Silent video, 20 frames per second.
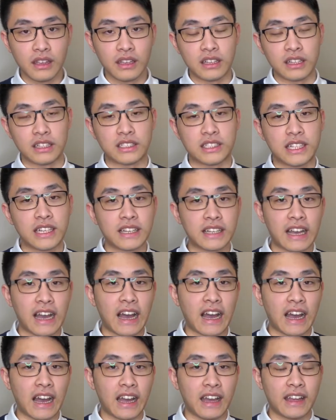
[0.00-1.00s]
You see a
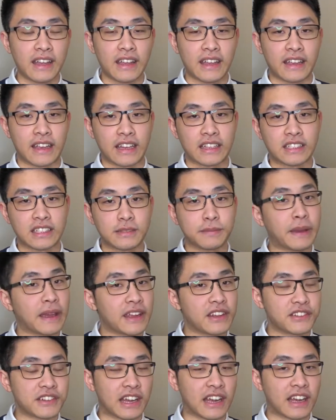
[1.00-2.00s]
guy, he gets his
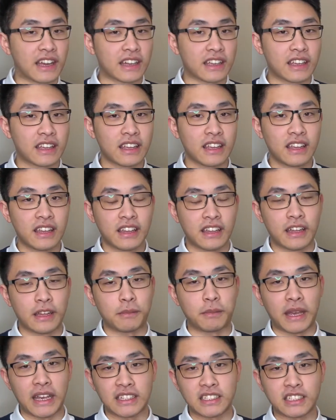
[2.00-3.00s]
paycheck, he
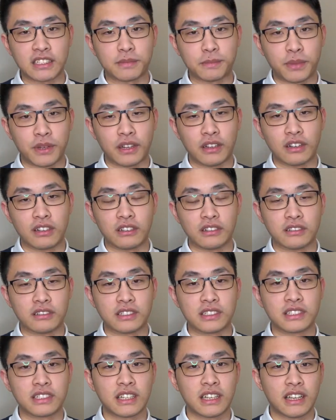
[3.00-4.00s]
pays his
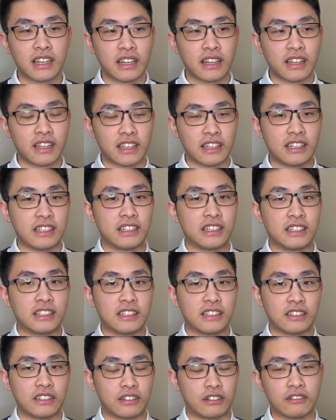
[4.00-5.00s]
bills,
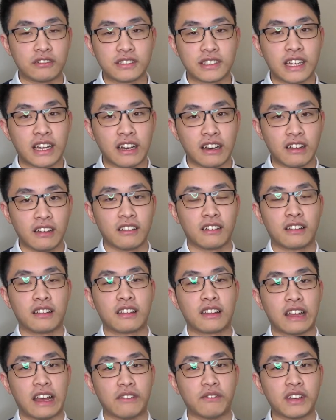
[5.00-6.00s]
he goes
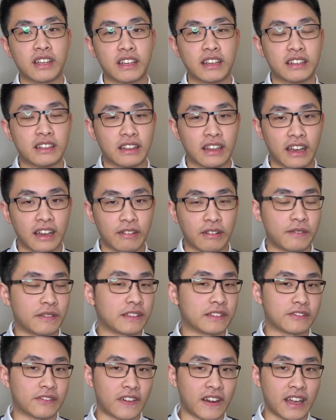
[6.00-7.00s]
out, have a good night with
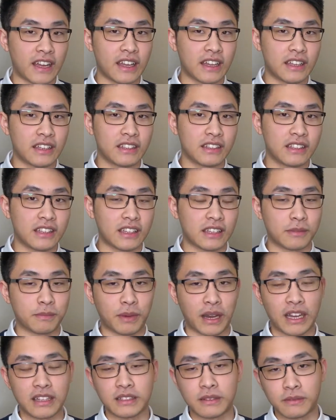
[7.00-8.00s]
his friends, he
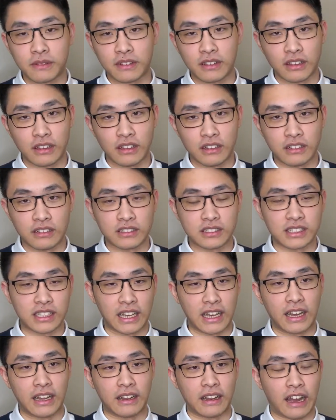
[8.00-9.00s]
buys some clothes,
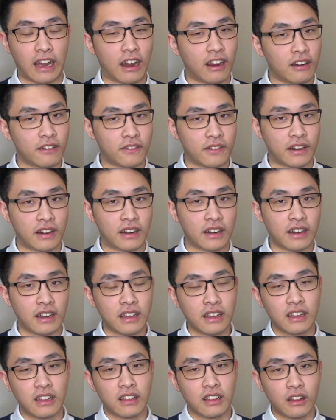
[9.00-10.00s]
and however,
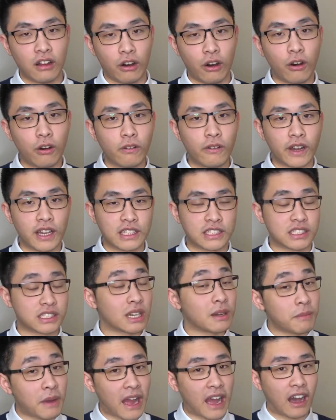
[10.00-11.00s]
always
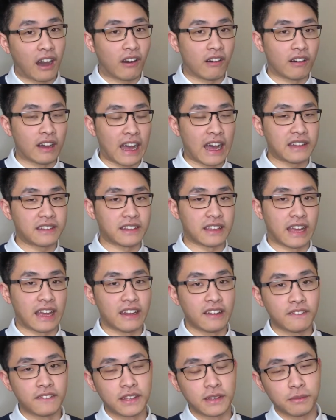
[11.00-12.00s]
somehow at the
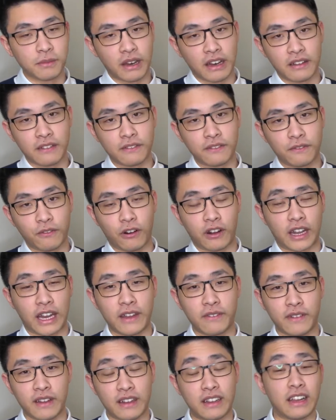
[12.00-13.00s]
end of the month or
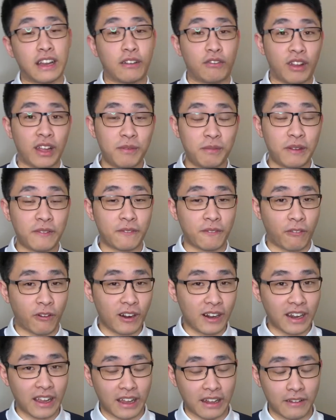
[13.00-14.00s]
even a week
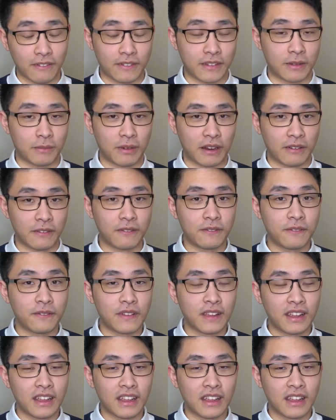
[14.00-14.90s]
before the end of the month,